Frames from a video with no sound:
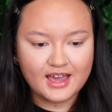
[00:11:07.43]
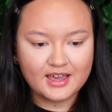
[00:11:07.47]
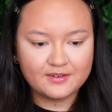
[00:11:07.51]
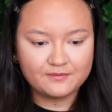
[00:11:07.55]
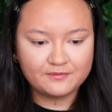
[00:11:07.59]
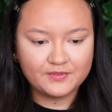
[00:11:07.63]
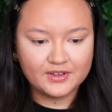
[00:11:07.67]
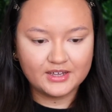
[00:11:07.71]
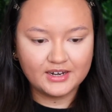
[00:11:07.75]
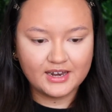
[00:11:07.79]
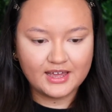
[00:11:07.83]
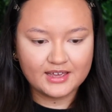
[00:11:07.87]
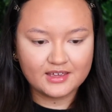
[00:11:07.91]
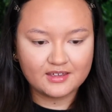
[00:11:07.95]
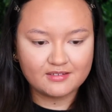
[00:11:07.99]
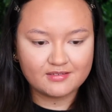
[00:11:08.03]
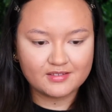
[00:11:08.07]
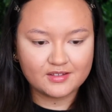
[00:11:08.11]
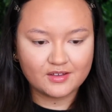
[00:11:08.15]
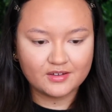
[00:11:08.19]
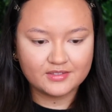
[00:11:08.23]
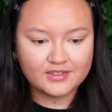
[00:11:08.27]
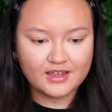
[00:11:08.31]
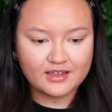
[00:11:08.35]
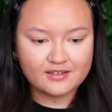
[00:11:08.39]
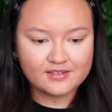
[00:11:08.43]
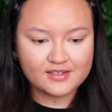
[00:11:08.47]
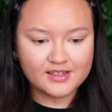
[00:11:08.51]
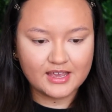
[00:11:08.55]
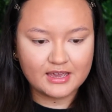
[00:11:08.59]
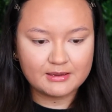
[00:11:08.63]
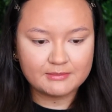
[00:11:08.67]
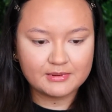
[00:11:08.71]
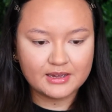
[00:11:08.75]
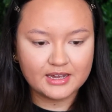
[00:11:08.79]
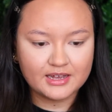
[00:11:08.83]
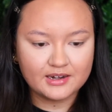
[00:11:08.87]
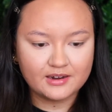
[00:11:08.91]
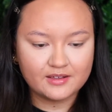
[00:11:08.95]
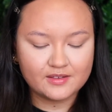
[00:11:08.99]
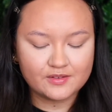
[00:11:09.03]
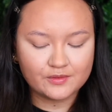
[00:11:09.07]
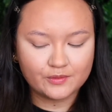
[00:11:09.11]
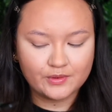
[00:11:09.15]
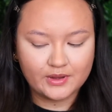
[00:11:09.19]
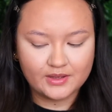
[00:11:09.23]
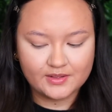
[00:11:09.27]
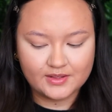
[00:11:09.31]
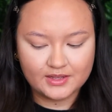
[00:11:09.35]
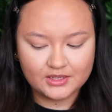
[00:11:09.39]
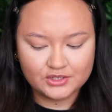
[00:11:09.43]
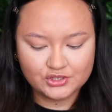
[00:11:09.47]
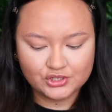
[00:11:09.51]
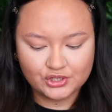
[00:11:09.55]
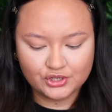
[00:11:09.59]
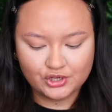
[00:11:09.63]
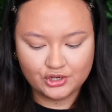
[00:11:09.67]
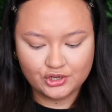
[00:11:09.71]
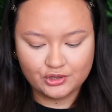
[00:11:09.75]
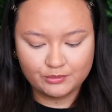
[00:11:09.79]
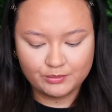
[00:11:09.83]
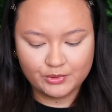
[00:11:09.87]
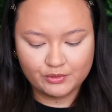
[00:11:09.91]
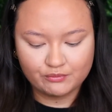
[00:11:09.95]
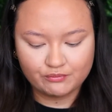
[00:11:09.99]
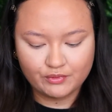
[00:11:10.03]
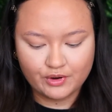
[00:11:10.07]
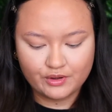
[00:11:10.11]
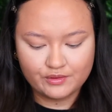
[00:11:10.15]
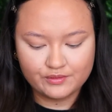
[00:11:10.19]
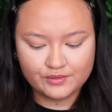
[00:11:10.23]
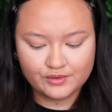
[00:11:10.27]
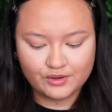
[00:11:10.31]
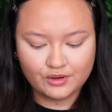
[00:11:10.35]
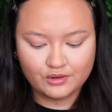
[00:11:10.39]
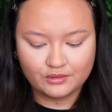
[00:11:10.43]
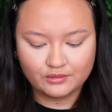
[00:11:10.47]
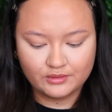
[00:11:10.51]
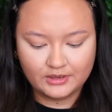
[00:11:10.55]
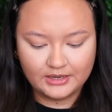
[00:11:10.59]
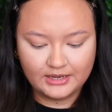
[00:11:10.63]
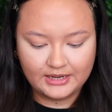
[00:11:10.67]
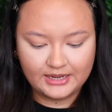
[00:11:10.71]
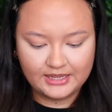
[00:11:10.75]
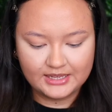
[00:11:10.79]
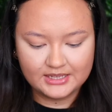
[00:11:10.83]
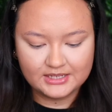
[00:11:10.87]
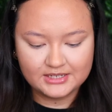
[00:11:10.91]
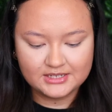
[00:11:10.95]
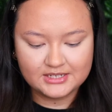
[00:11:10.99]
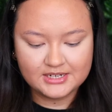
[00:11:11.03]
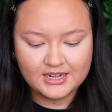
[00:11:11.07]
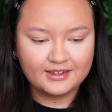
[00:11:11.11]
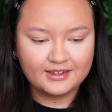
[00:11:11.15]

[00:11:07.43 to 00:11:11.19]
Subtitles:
I feel like it's got that same kind of squeezy tube rose gold lid